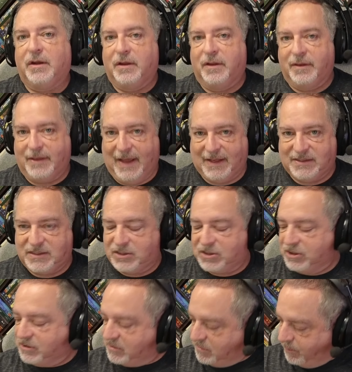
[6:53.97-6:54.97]
That's
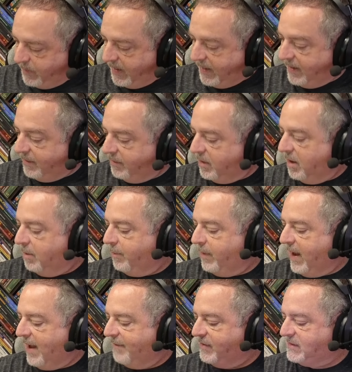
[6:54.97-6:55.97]
just the way we
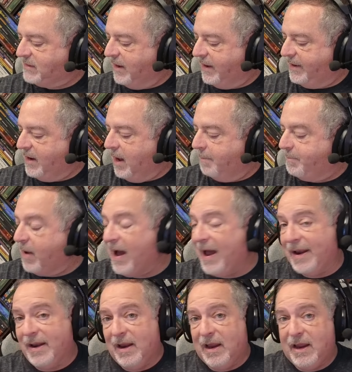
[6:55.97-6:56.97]
have it signed up.
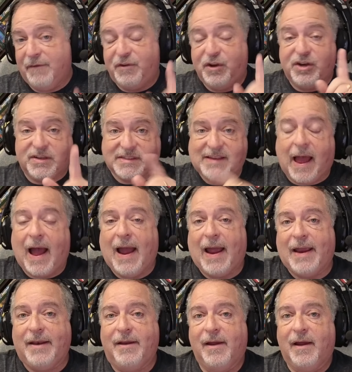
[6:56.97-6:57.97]
But if you
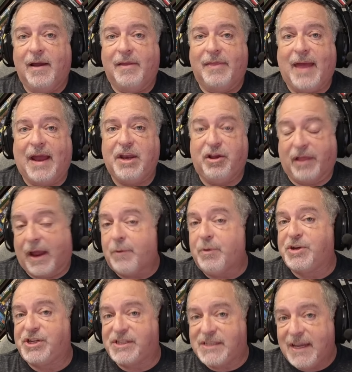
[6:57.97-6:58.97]
decide that you like
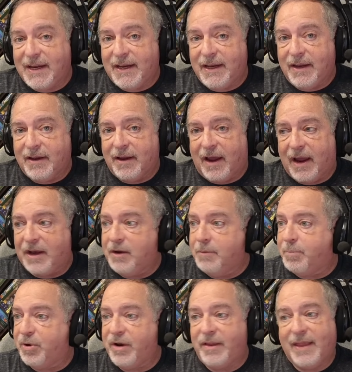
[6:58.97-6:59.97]
what you see and you
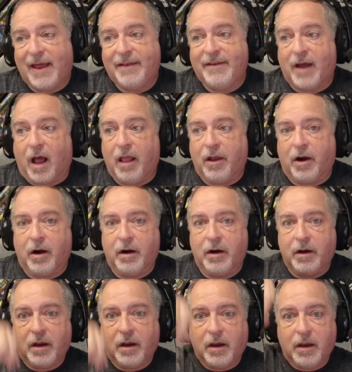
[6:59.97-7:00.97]
put in that dollar,
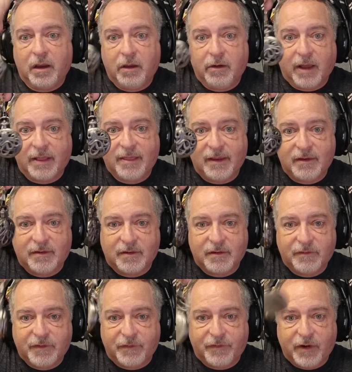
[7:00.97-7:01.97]
you get this
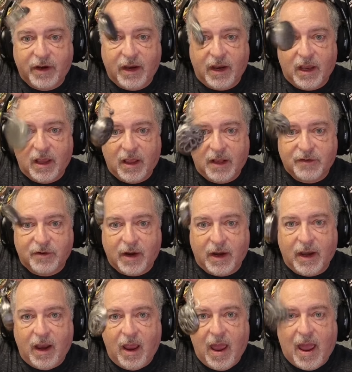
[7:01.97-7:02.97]
for free. That's
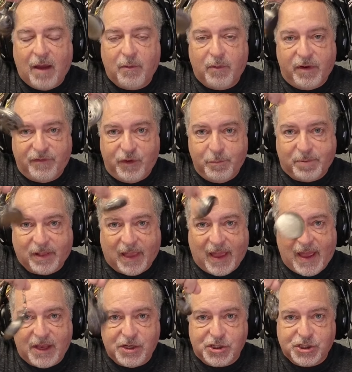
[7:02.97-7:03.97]
right. If you
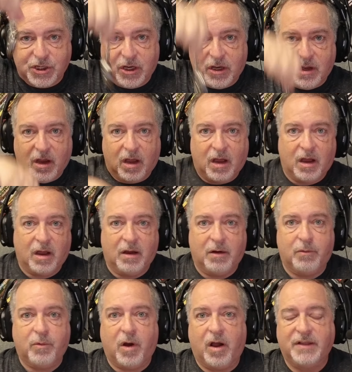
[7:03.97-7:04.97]
pledge
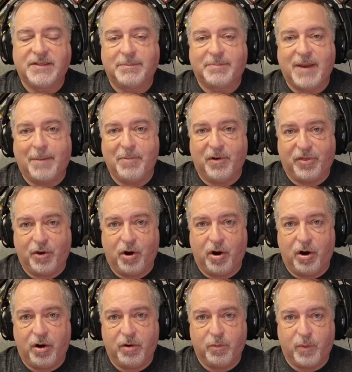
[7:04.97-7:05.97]
on September
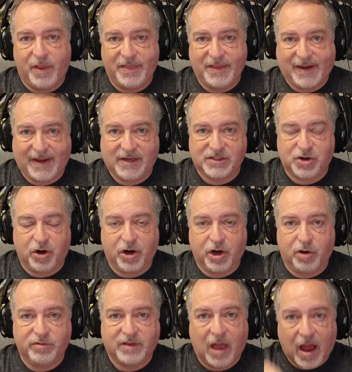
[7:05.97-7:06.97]
3rd, when the Kickstarter
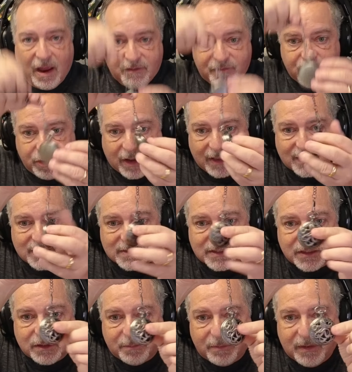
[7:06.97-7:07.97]
goes live, you get this
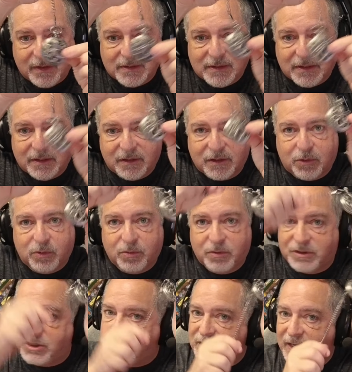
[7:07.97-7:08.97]
little cool
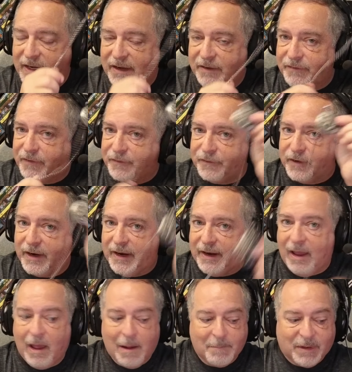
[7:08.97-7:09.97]
chain for free.
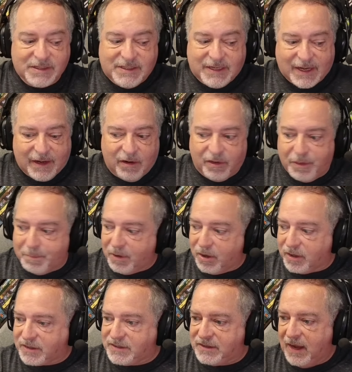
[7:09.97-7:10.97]
Plus, you get all the
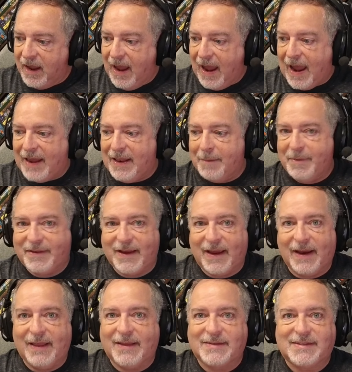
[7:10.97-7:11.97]
books. And let me tell
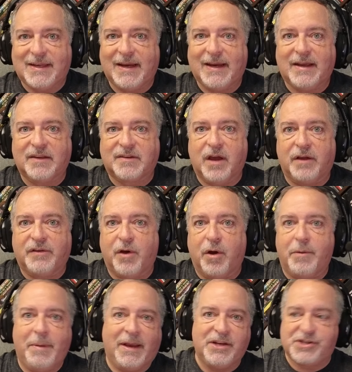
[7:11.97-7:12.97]
you, this thing is going to
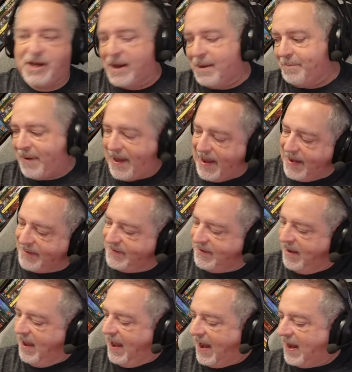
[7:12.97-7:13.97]
totally be jam-packed.
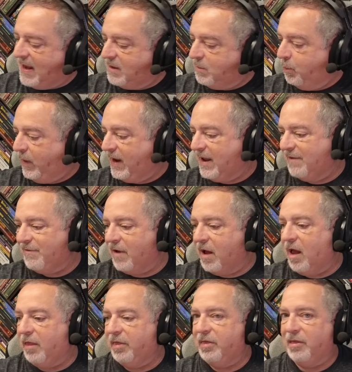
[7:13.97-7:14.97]
And we give
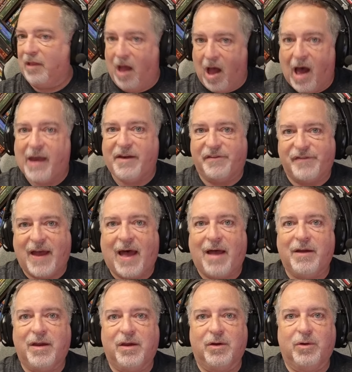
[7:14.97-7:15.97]
a lot of
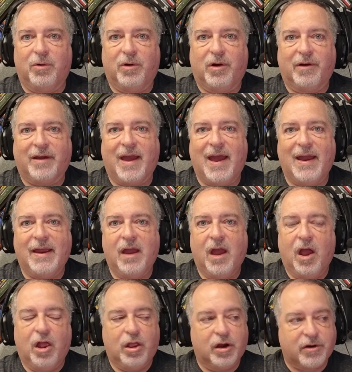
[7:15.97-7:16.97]
value, okay?
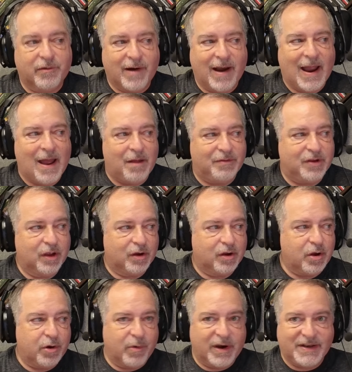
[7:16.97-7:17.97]
Look around.
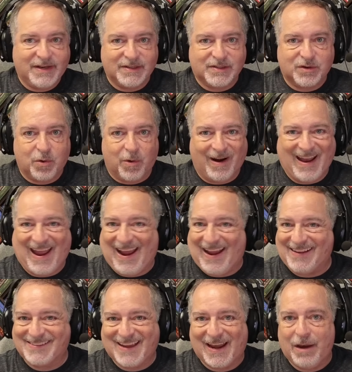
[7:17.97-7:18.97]
Go to our Discord.
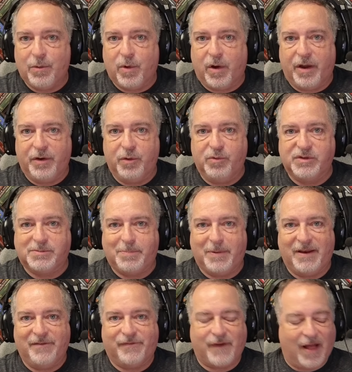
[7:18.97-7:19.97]
Ask anyone who has
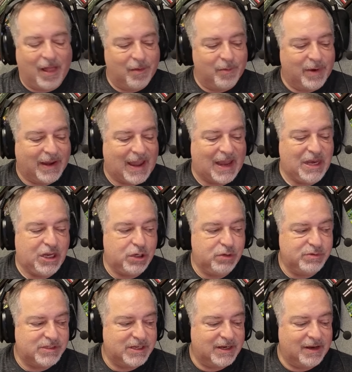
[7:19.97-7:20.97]
been following and
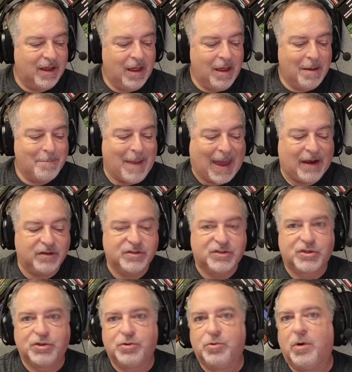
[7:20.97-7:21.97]
using
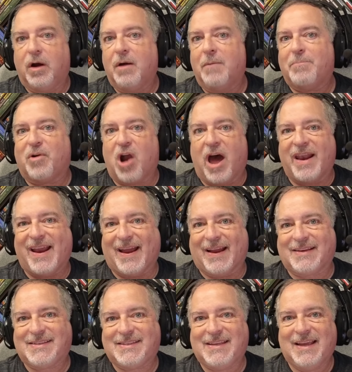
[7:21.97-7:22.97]
Battlezoo
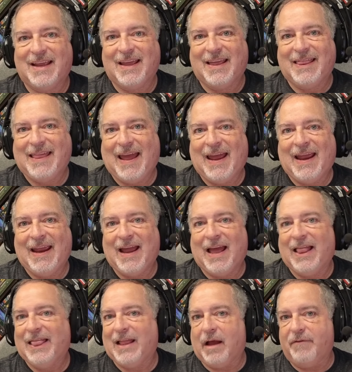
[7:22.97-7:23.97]
products. They
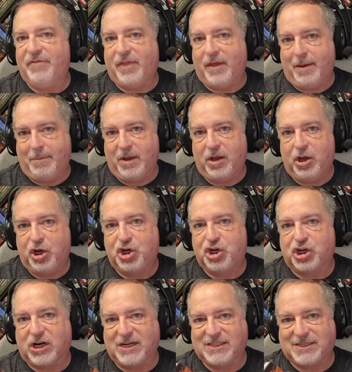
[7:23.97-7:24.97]
love them.
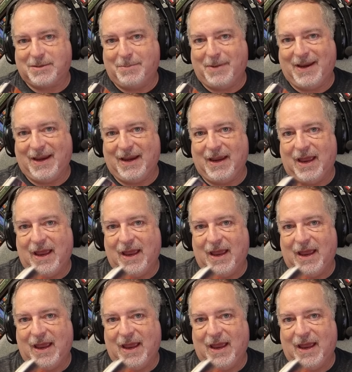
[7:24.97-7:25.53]
Trust me.